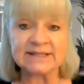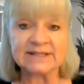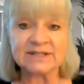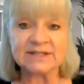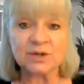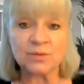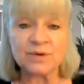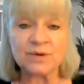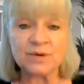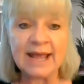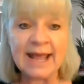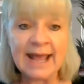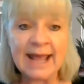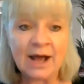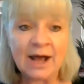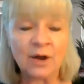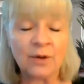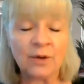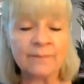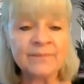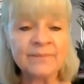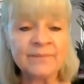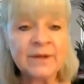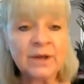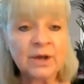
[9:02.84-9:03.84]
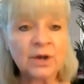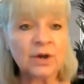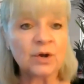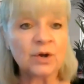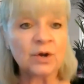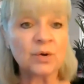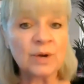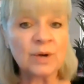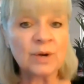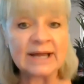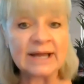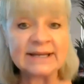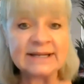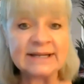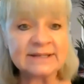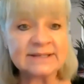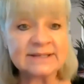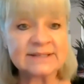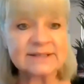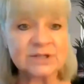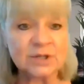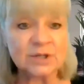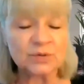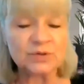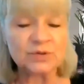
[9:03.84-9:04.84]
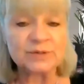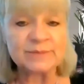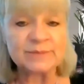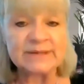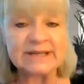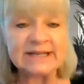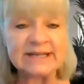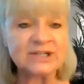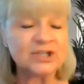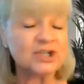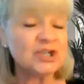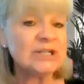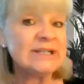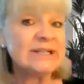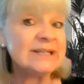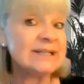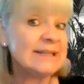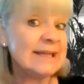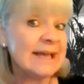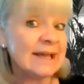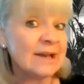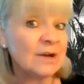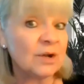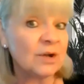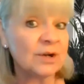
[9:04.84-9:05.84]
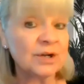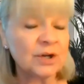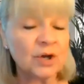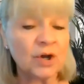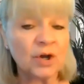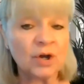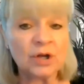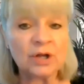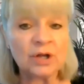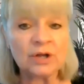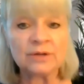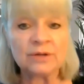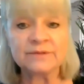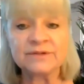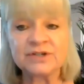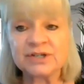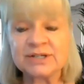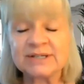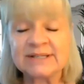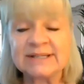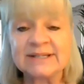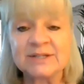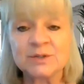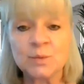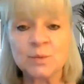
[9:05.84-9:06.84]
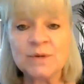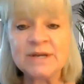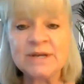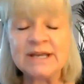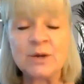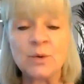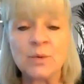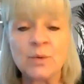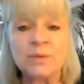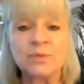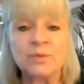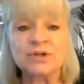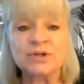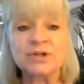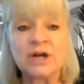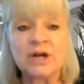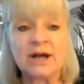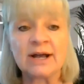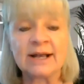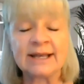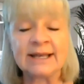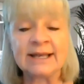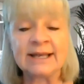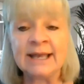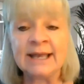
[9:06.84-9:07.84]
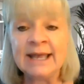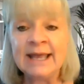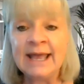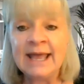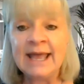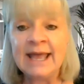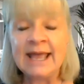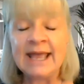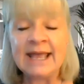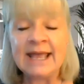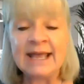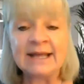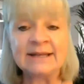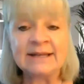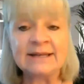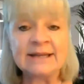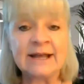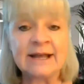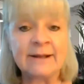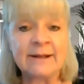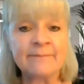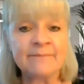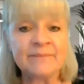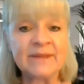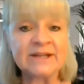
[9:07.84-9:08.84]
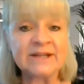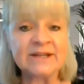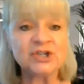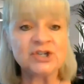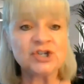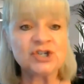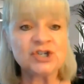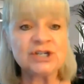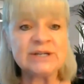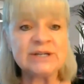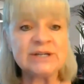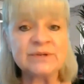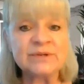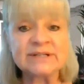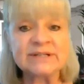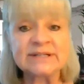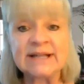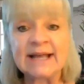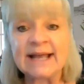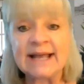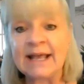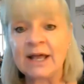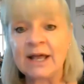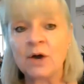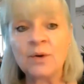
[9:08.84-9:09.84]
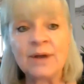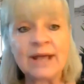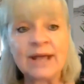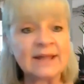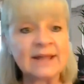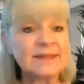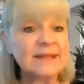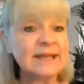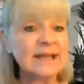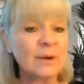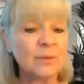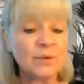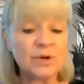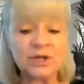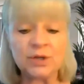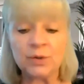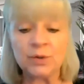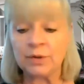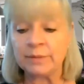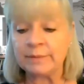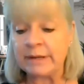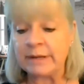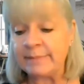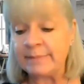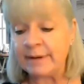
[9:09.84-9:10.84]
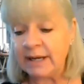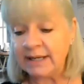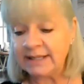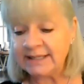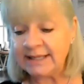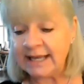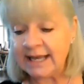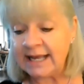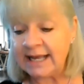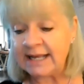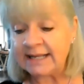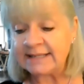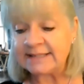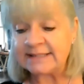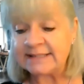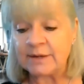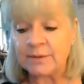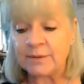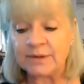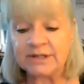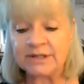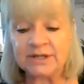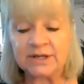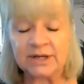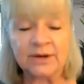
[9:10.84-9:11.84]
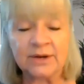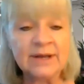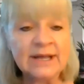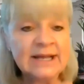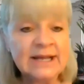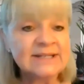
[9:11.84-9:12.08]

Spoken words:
And so now her audience knows me, and she did that on a call just this week. We were talking, and she was like, oh, Kathy, I want you on my podcast. I want,